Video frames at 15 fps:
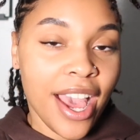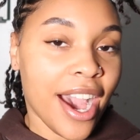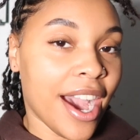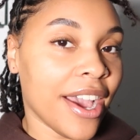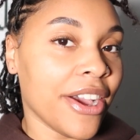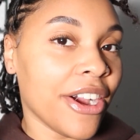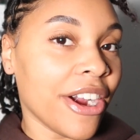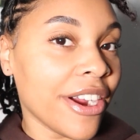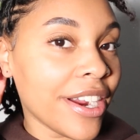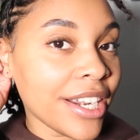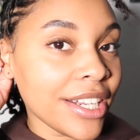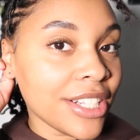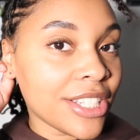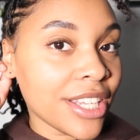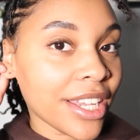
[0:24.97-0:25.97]
I
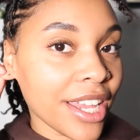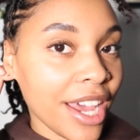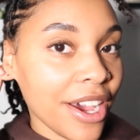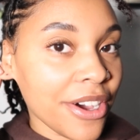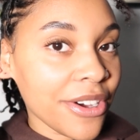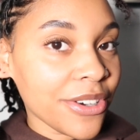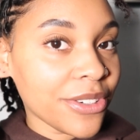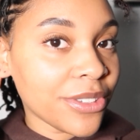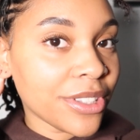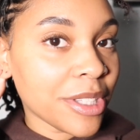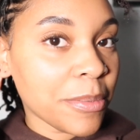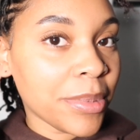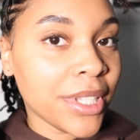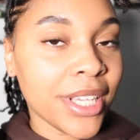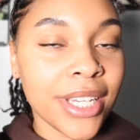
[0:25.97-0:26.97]
already took out the
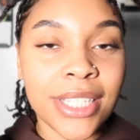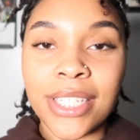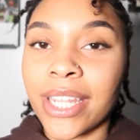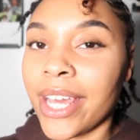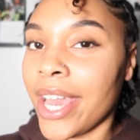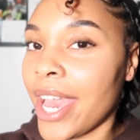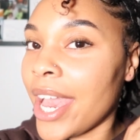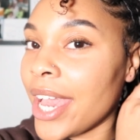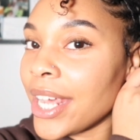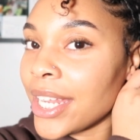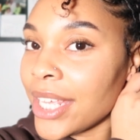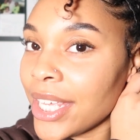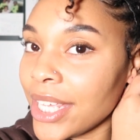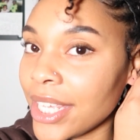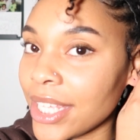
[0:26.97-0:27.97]
plugs that I had
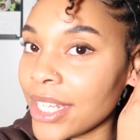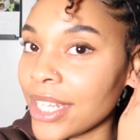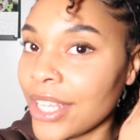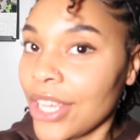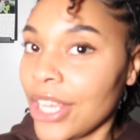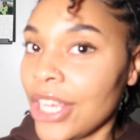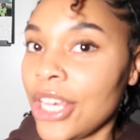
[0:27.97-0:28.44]
in,